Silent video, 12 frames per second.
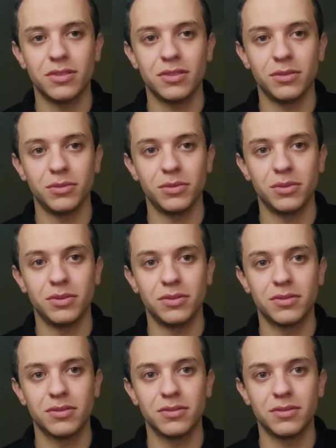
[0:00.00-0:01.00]
It
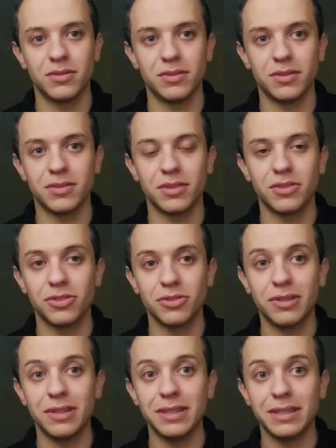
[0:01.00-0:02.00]
was
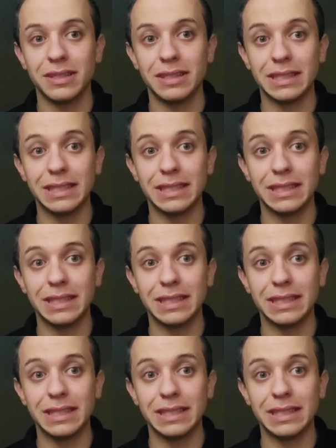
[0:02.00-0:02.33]
essentially an